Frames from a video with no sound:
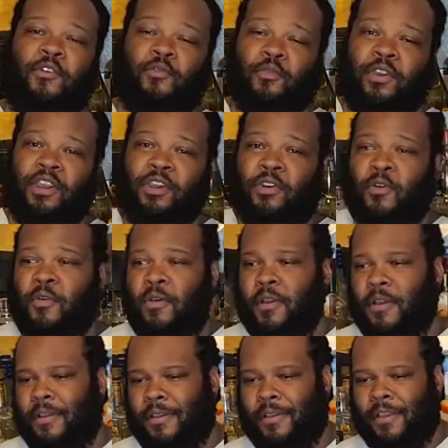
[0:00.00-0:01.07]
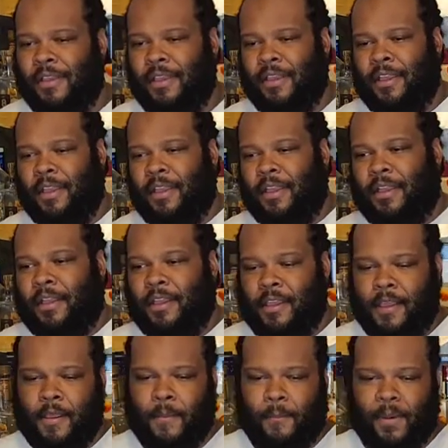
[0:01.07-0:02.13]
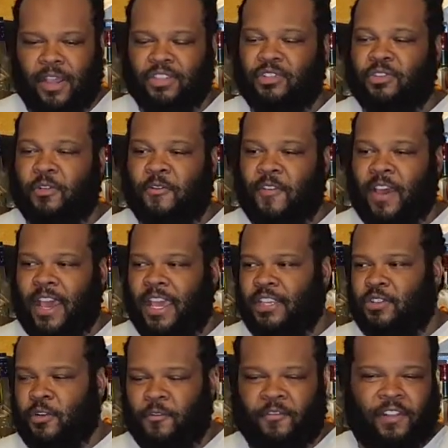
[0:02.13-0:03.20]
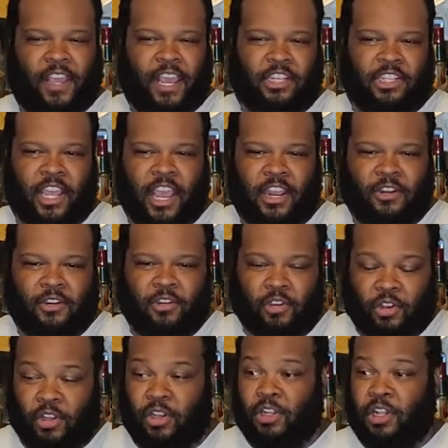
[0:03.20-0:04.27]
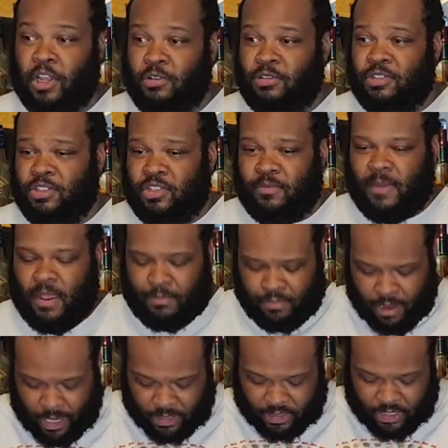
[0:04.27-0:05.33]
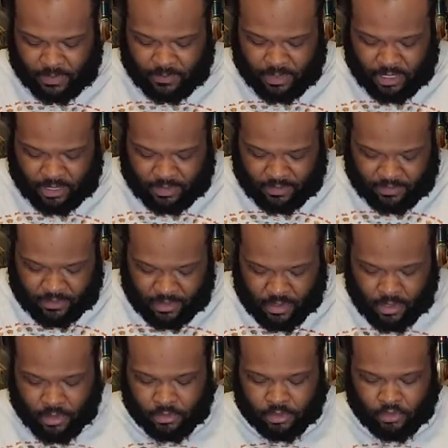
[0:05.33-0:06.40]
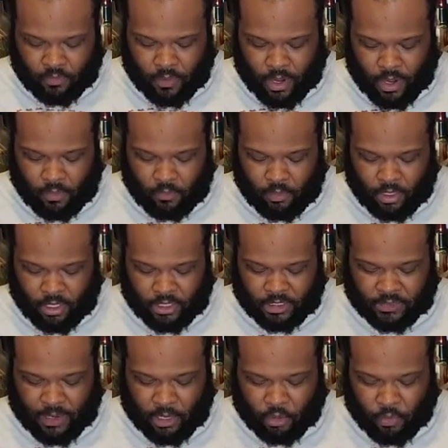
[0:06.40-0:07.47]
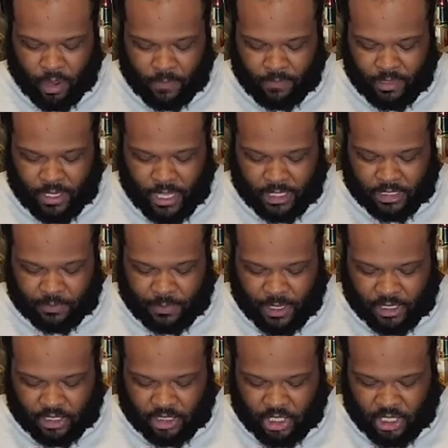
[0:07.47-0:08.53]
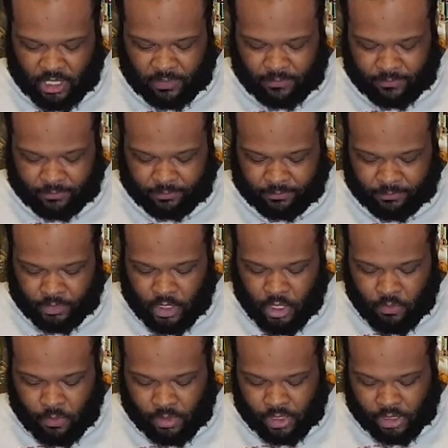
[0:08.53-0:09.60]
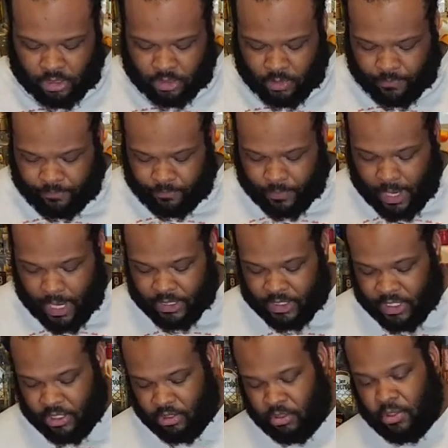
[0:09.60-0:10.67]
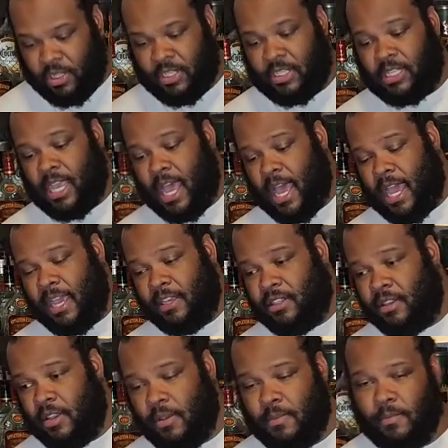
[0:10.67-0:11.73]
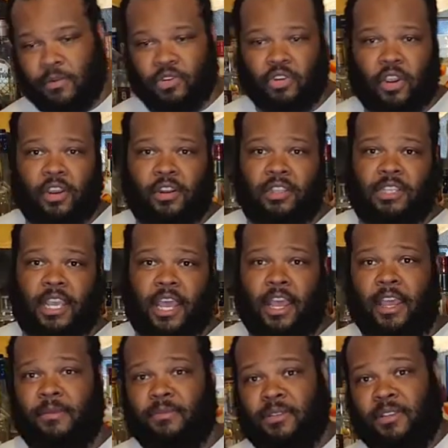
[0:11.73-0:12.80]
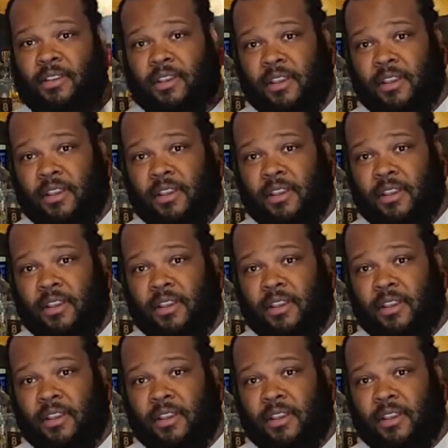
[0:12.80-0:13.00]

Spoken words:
a real muzzle device or flash hider close to my proximity to where I was, so I grabbed the next best thing, which is identical in size, majority of times.